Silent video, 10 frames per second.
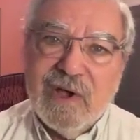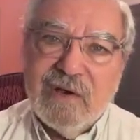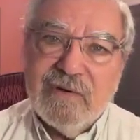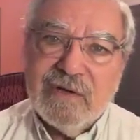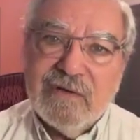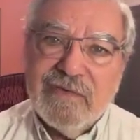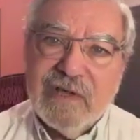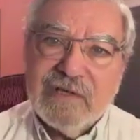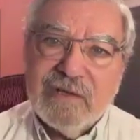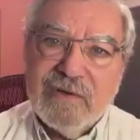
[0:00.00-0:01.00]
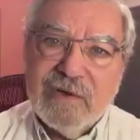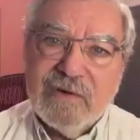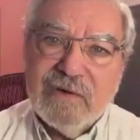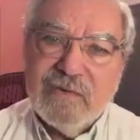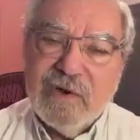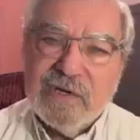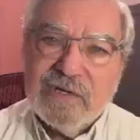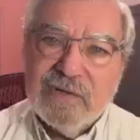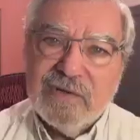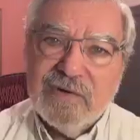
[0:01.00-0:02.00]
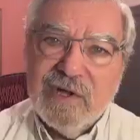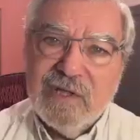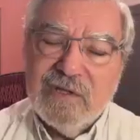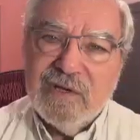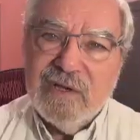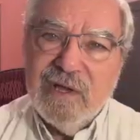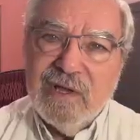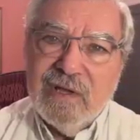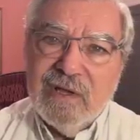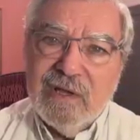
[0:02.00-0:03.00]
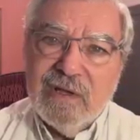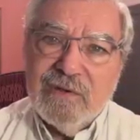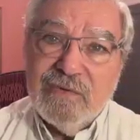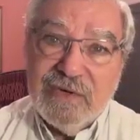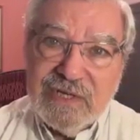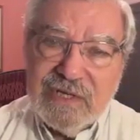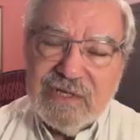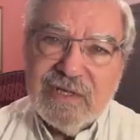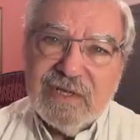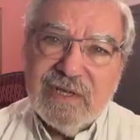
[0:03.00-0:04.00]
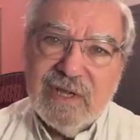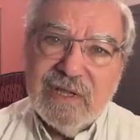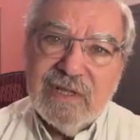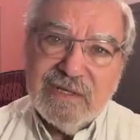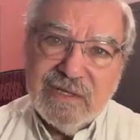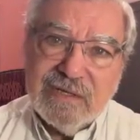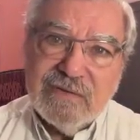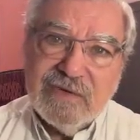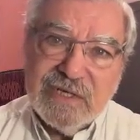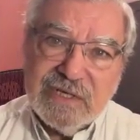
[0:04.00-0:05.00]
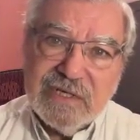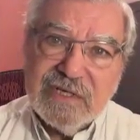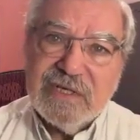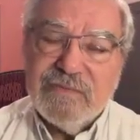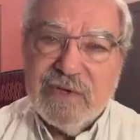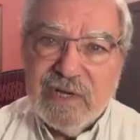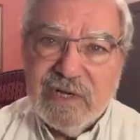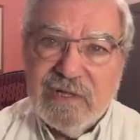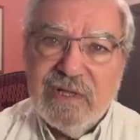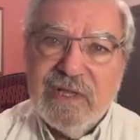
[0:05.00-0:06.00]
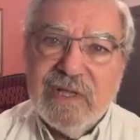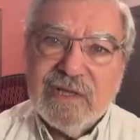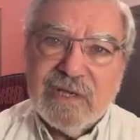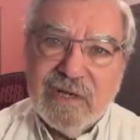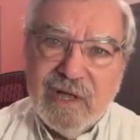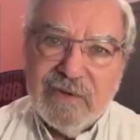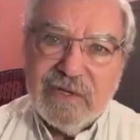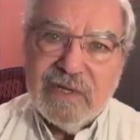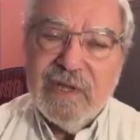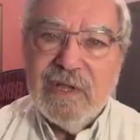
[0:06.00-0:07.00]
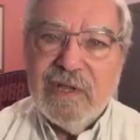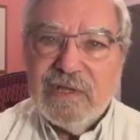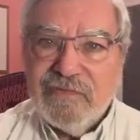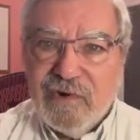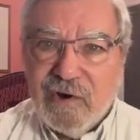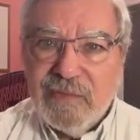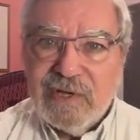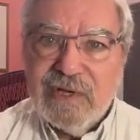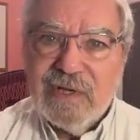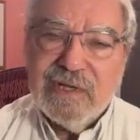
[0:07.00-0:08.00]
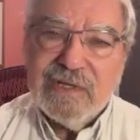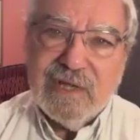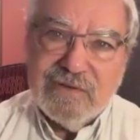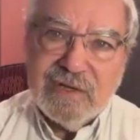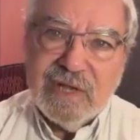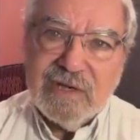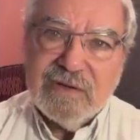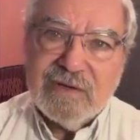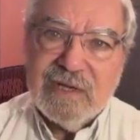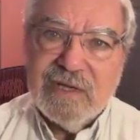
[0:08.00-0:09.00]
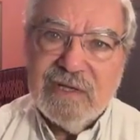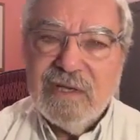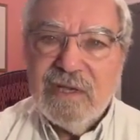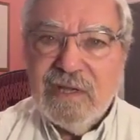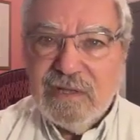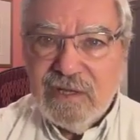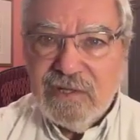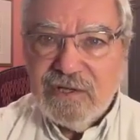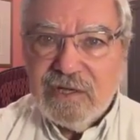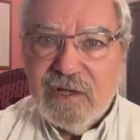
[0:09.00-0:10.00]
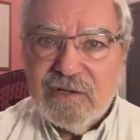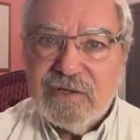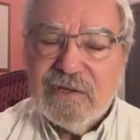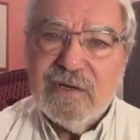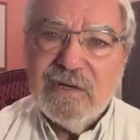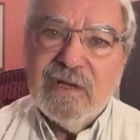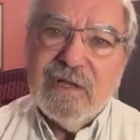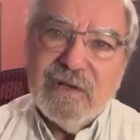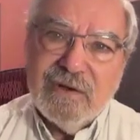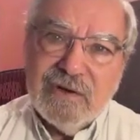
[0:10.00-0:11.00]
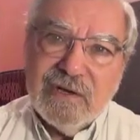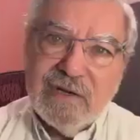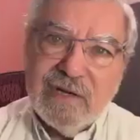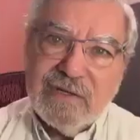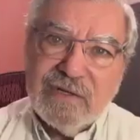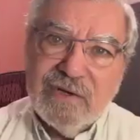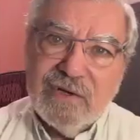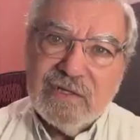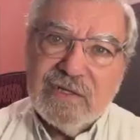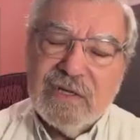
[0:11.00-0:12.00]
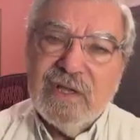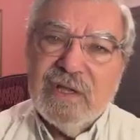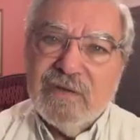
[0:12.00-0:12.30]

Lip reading: hiring a fancy lawyer in Washington or London. You resist, and resistance is political, it's economic, it's farming, it's educating your kids, teaching culture, learning songs,